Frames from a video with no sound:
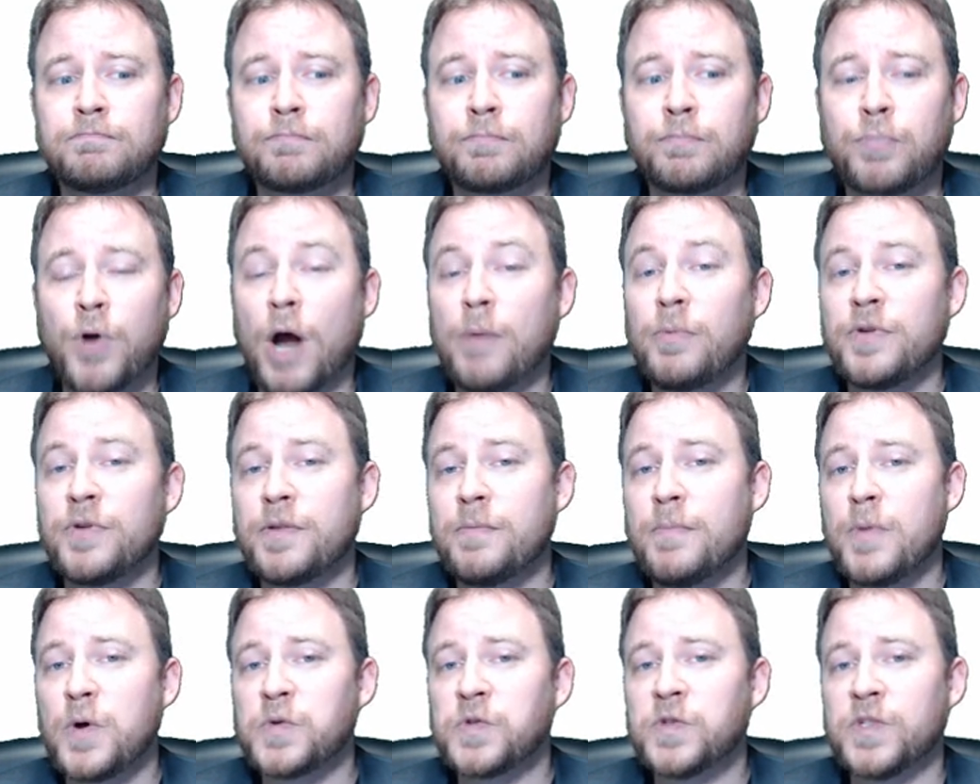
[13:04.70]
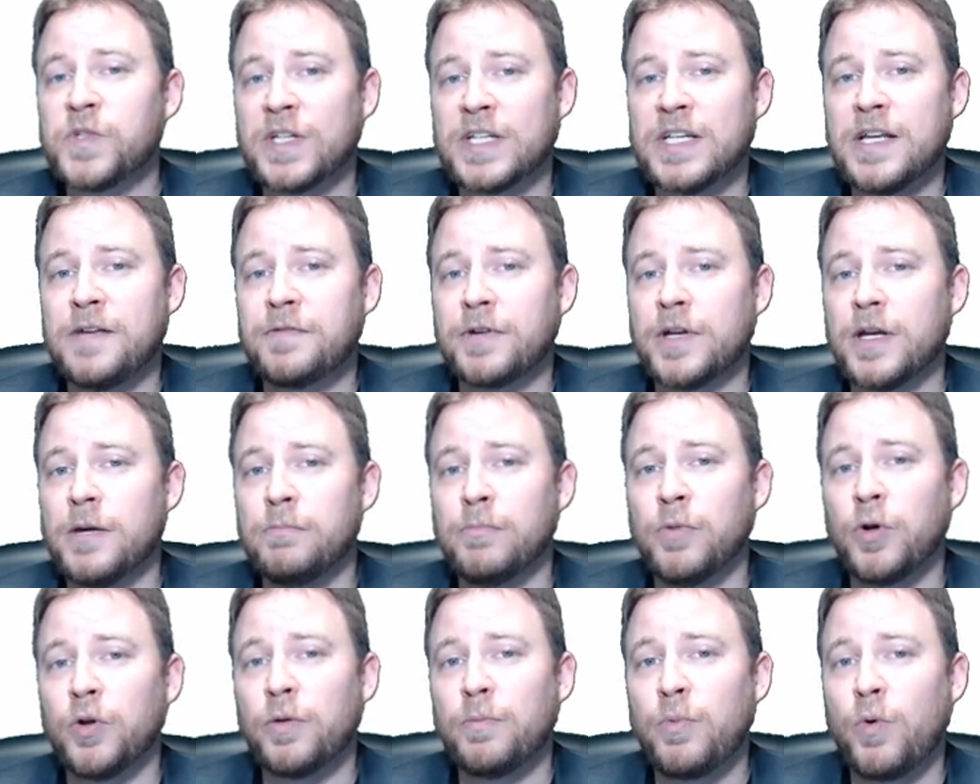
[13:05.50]
probably the most significant
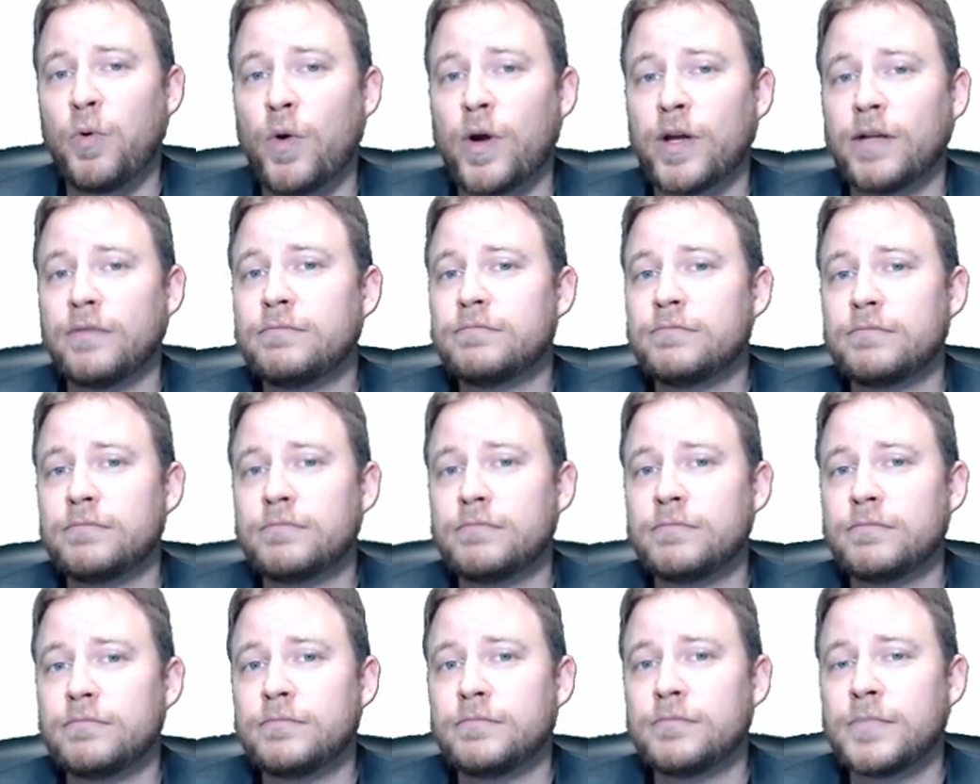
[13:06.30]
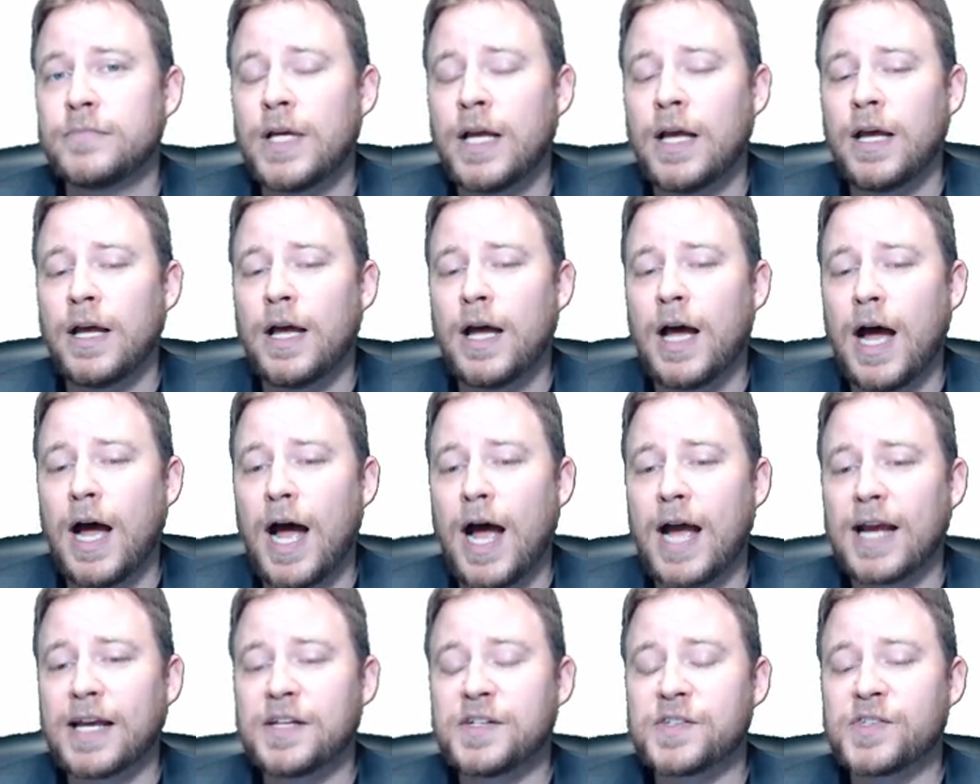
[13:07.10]
bullet point.
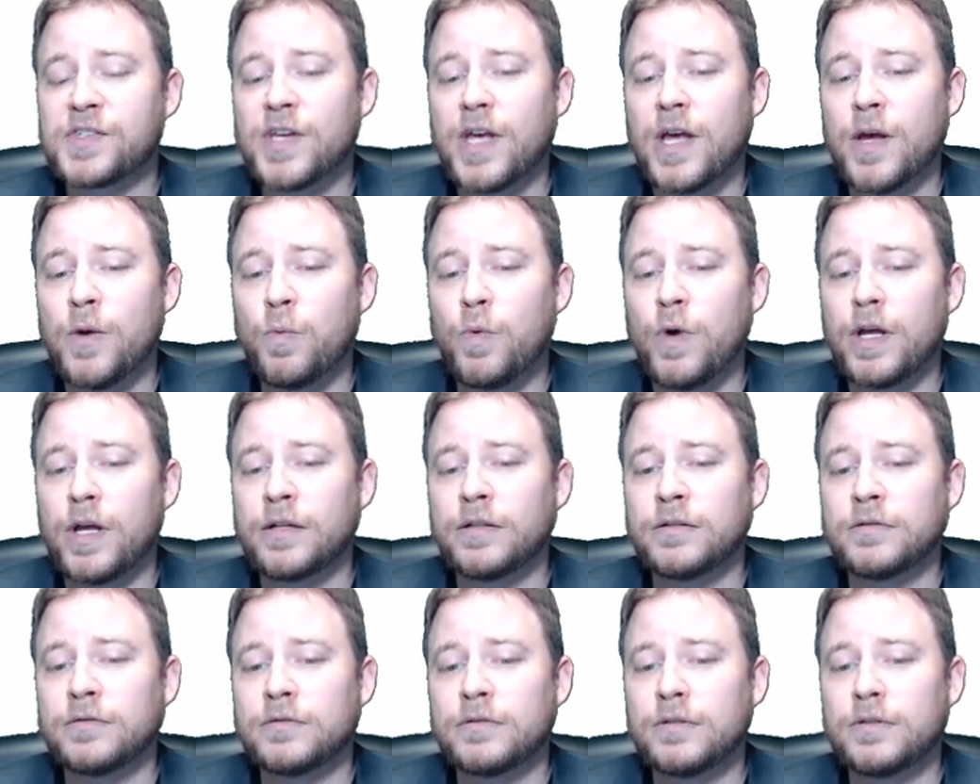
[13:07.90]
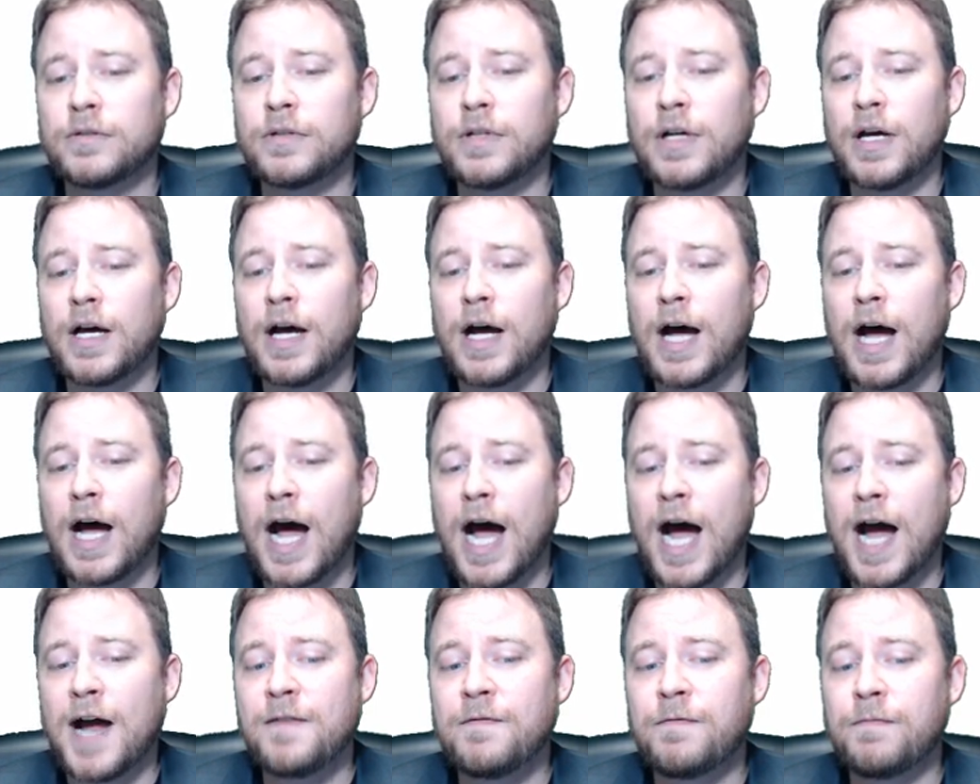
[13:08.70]
I can say when
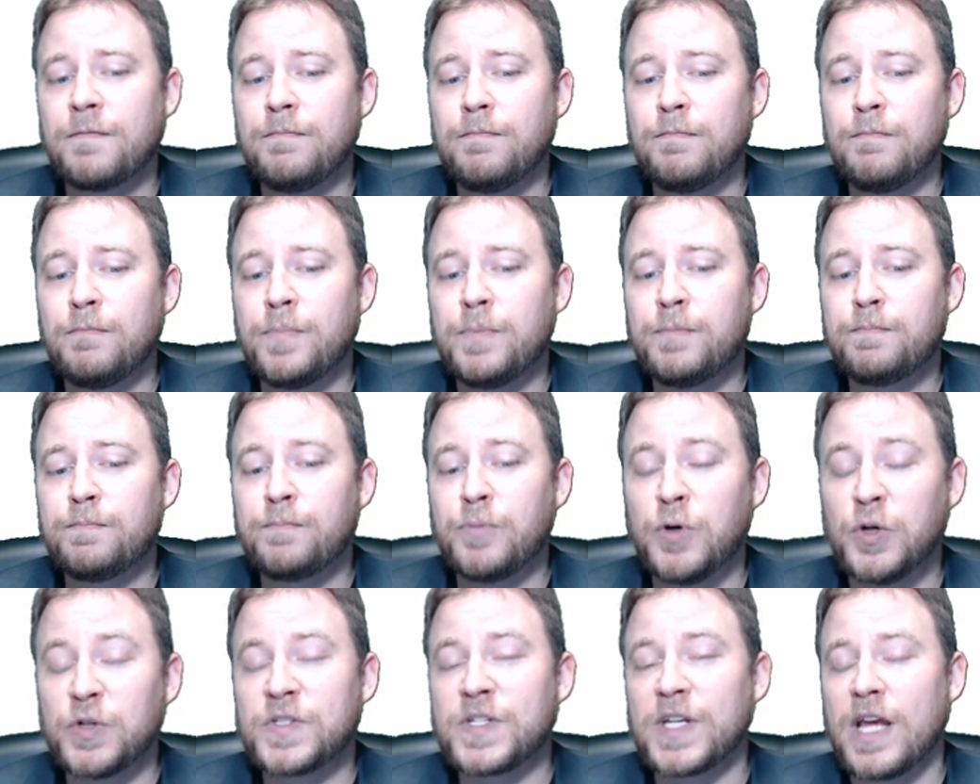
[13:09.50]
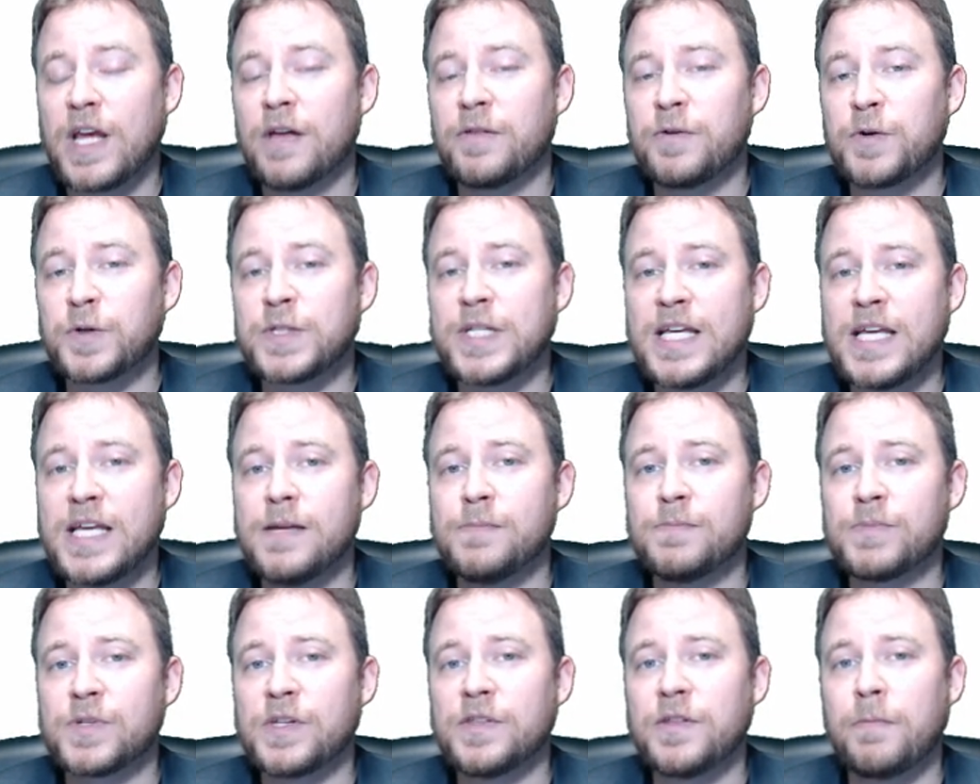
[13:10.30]
I've put together
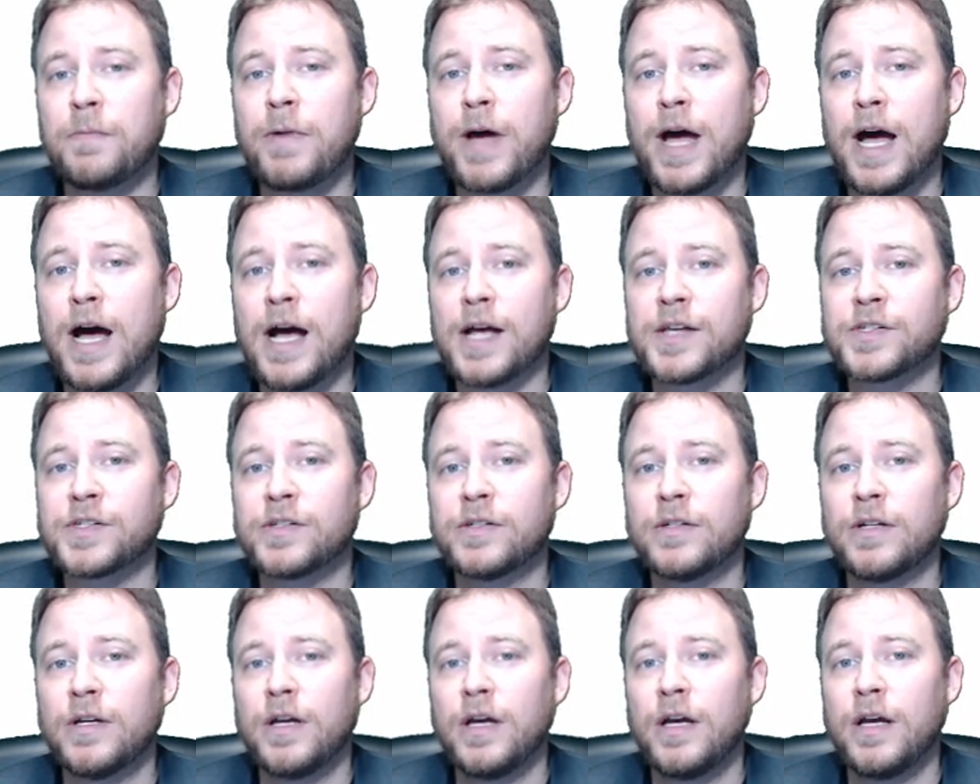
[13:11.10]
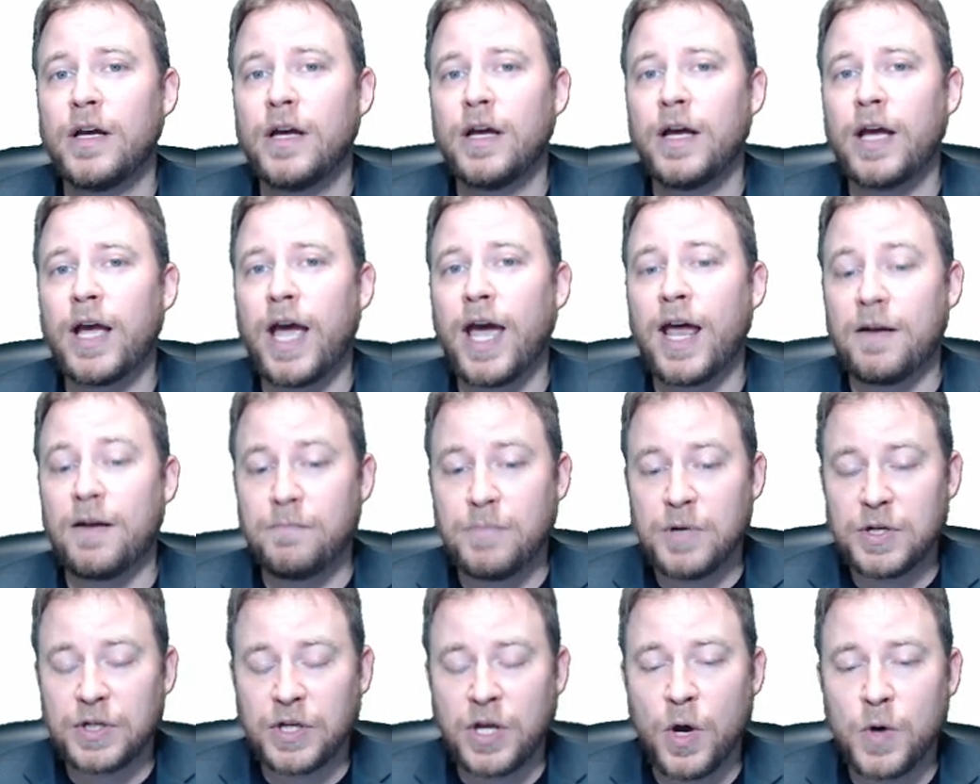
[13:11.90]
teams in the past and have
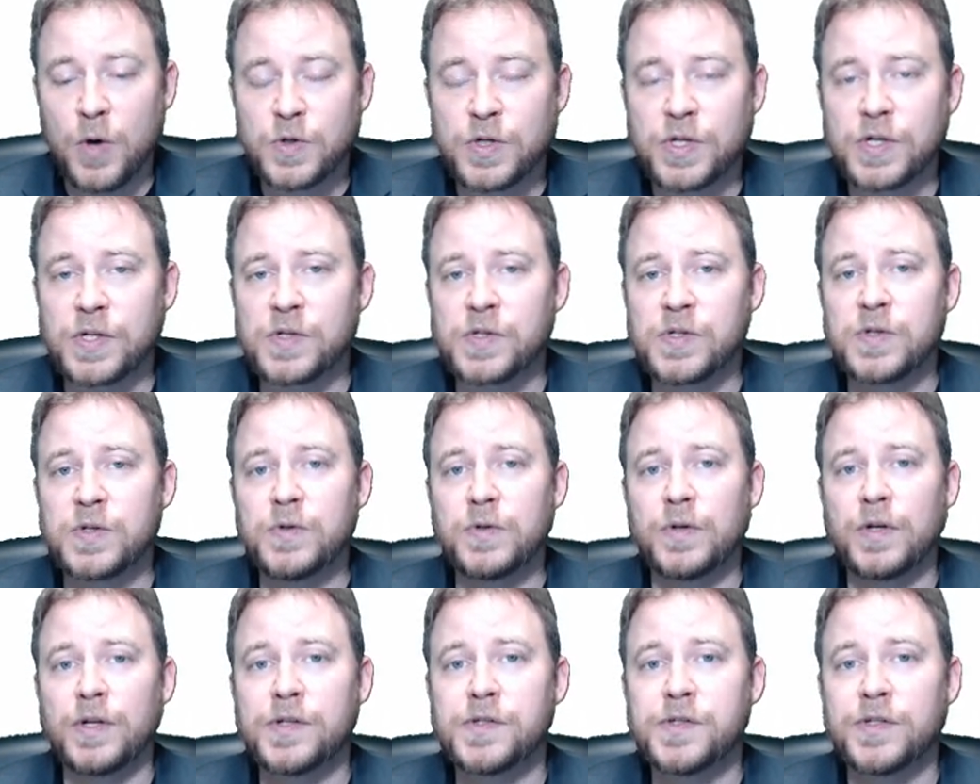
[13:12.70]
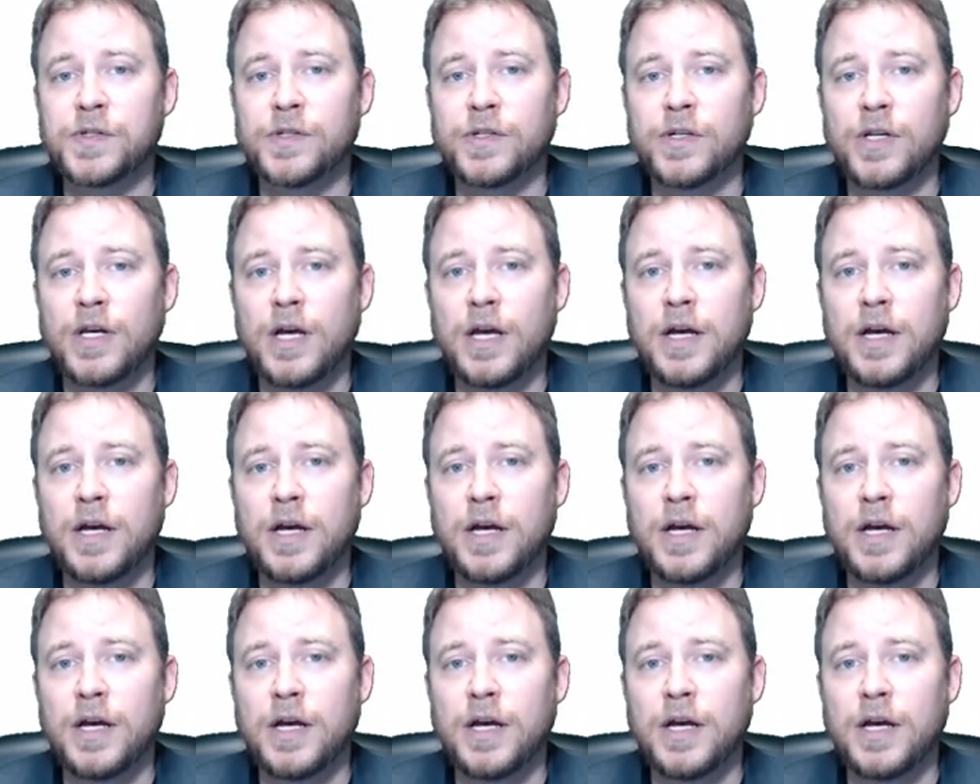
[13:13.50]
been coaching students,